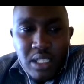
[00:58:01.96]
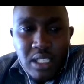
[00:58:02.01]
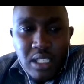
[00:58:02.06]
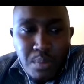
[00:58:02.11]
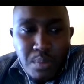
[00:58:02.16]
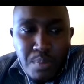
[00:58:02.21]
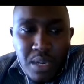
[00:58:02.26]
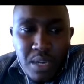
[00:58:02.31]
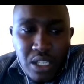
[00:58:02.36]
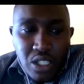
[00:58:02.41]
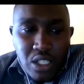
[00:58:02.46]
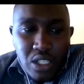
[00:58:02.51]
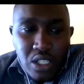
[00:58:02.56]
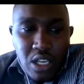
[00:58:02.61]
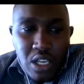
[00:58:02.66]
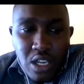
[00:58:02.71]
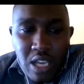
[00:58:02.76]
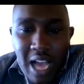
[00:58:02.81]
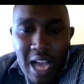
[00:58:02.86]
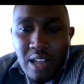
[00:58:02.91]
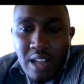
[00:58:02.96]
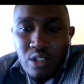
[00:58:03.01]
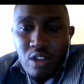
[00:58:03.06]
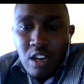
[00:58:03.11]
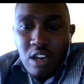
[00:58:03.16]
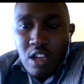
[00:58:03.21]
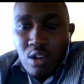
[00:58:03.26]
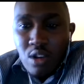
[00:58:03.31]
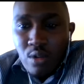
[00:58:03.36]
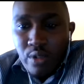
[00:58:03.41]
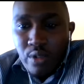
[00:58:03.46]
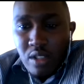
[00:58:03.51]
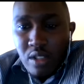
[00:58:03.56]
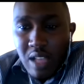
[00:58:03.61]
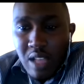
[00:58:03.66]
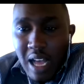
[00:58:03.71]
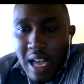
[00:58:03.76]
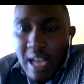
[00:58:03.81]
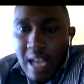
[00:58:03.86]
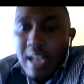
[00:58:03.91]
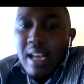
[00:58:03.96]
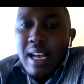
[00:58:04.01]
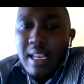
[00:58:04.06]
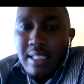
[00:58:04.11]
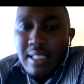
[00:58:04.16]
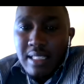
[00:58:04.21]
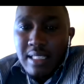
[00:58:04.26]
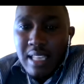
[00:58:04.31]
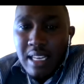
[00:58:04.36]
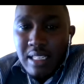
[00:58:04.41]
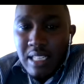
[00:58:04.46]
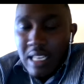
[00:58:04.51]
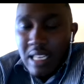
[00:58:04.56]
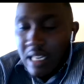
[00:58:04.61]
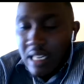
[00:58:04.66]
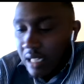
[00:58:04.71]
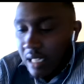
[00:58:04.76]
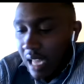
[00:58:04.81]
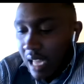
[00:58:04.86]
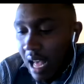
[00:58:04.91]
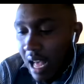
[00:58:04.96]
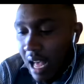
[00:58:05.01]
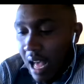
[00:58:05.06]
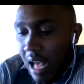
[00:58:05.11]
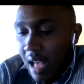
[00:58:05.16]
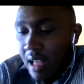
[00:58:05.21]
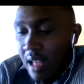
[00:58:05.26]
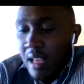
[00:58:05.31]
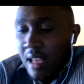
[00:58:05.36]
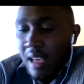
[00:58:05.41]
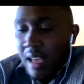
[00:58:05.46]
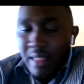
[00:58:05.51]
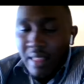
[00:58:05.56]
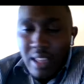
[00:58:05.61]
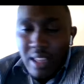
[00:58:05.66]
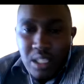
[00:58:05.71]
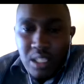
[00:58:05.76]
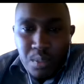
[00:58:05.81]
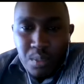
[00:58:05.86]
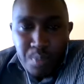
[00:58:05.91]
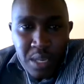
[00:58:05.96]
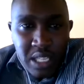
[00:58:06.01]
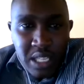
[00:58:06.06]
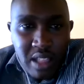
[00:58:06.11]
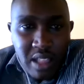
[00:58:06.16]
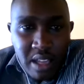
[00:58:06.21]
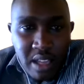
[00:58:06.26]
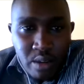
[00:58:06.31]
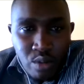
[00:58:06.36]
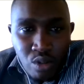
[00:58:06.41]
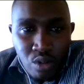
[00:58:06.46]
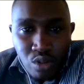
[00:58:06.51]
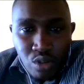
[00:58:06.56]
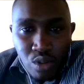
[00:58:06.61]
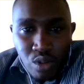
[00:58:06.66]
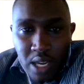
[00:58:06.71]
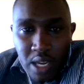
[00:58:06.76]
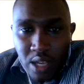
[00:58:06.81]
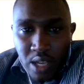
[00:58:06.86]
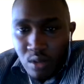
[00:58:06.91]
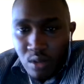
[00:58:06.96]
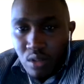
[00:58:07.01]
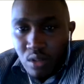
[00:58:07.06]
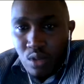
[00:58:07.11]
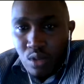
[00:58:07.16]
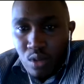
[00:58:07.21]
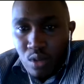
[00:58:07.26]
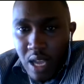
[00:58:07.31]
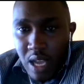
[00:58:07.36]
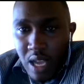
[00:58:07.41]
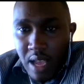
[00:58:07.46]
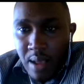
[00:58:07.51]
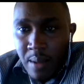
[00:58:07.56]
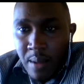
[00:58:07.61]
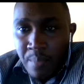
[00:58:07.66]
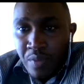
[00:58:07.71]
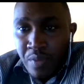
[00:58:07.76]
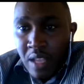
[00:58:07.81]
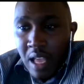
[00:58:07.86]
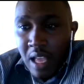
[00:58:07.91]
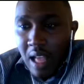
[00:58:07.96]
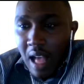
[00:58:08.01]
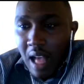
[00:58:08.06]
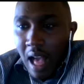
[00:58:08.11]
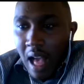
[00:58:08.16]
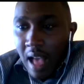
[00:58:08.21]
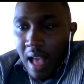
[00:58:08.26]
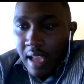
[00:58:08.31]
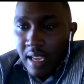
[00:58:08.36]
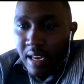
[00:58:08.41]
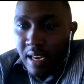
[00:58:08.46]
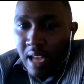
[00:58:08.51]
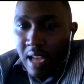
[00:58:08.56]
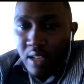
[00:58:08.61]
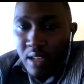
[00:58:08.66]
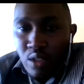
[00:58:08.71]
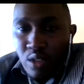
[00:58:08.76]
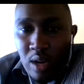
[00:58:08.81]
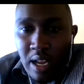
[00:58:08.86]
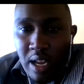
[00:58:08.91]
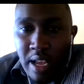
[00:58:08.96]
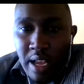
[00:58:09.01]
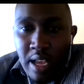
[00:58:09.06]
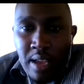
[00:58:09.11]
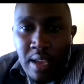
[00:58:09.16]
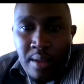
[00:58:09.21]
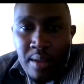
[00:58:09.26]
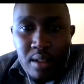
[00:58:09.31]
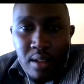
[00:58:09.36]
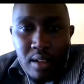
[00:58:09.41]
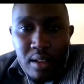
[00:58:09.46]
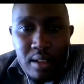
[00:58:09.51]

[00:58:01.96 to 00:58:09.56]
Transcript: speech. He actually used a, a certain, uh, the speech that we usually use today uh, in actually,